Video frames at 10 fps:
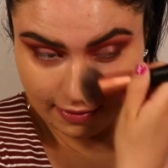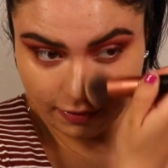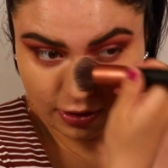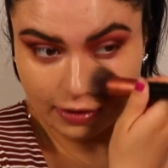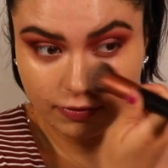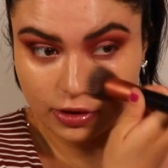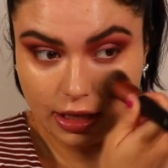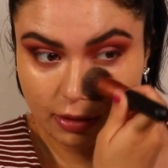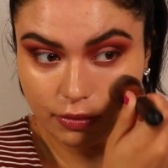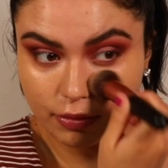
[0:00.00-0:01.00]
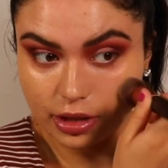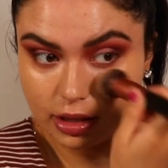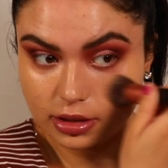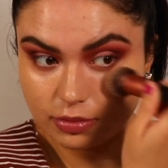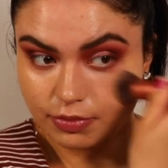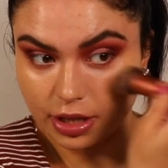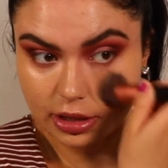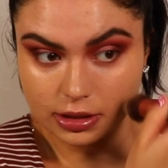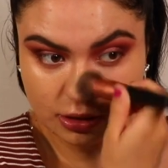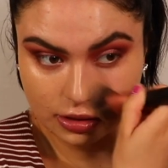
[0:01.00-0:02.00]
I feel like if you're like really
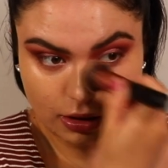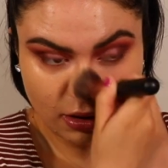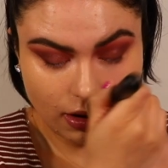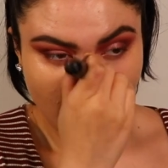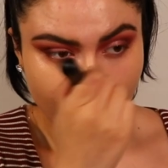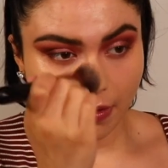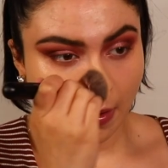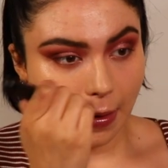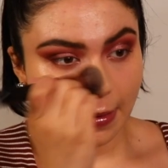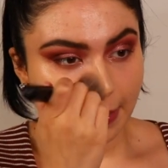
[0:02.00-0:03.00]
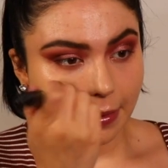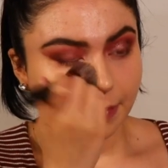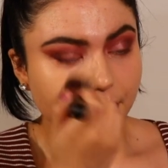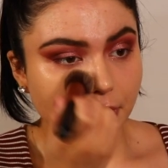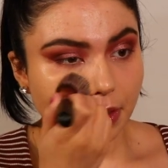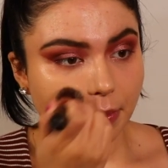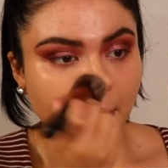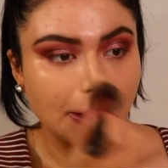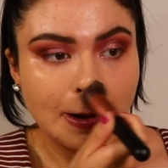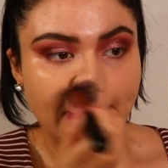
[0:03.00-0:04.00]
barely starting off, you're
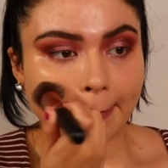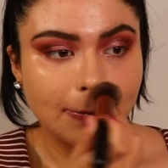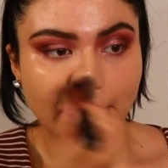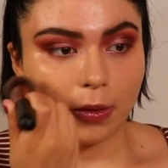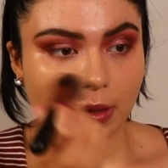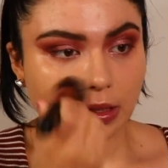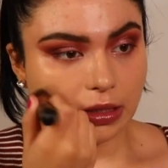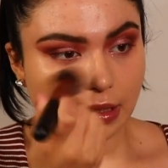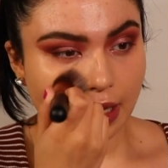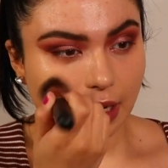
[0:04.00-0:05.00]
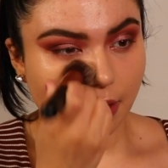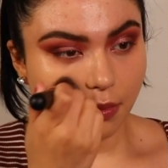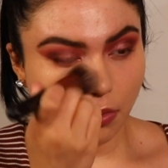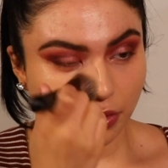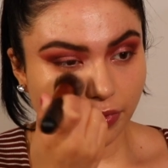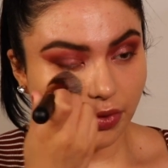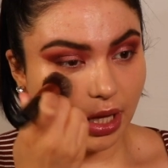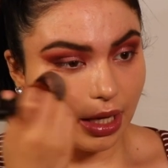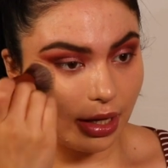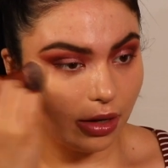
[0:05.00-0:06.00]
better off going to like
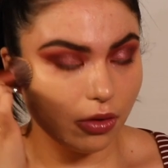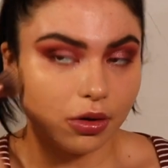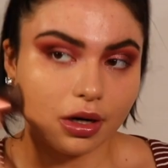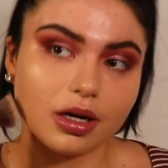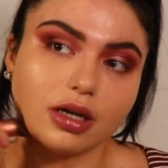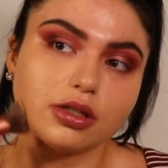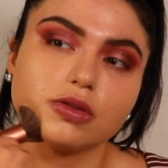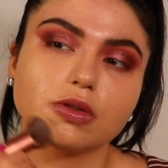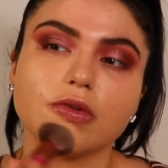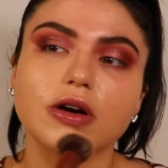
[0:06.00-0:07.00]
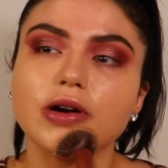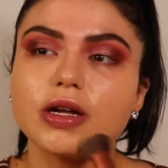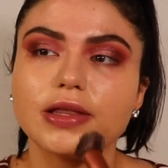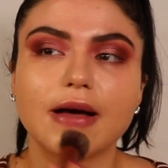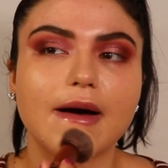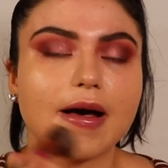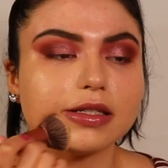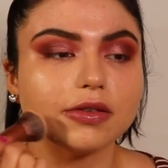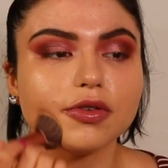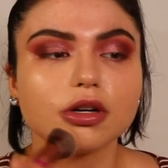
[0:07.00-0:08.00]
Morphe or a store that
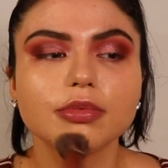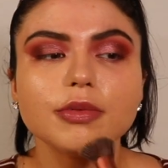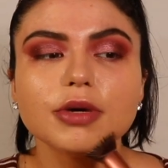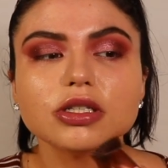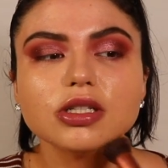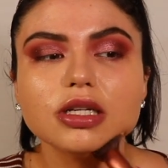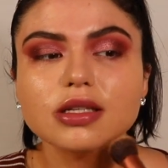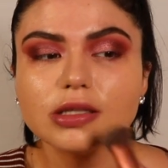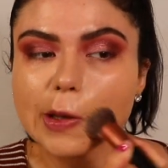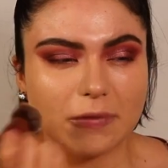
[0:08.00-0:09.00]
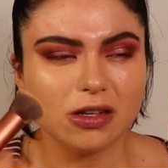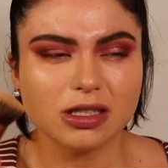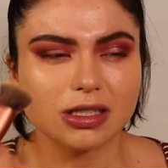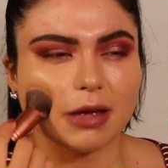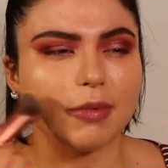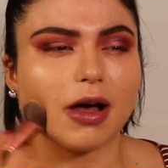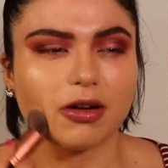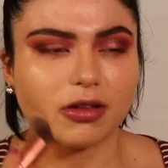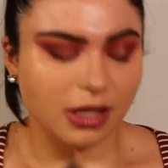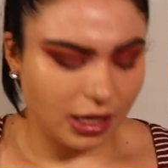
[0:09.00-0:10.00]
has affordable brushes. Just skip
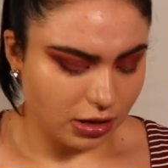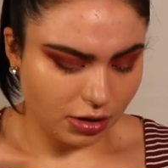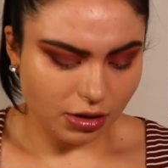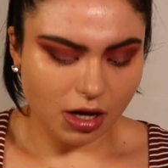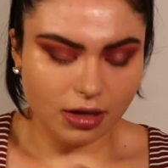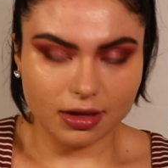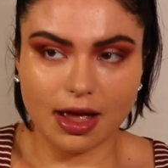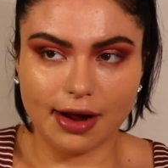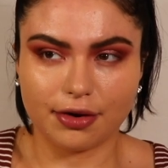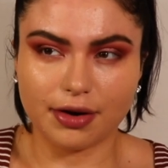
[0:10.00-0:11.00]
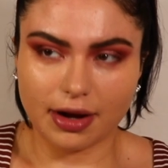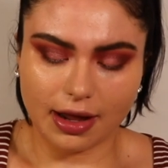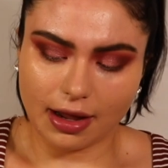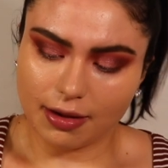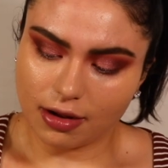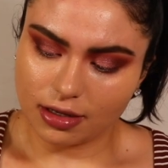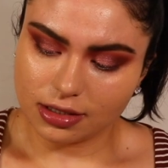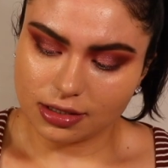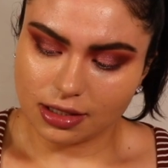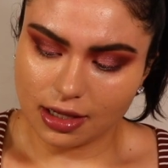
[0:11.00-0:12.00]
out on these. They're not that great,
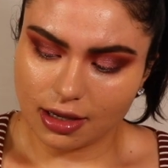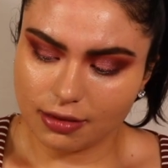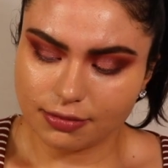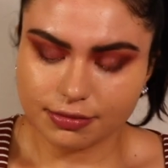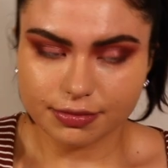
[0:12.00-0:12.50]
honestly.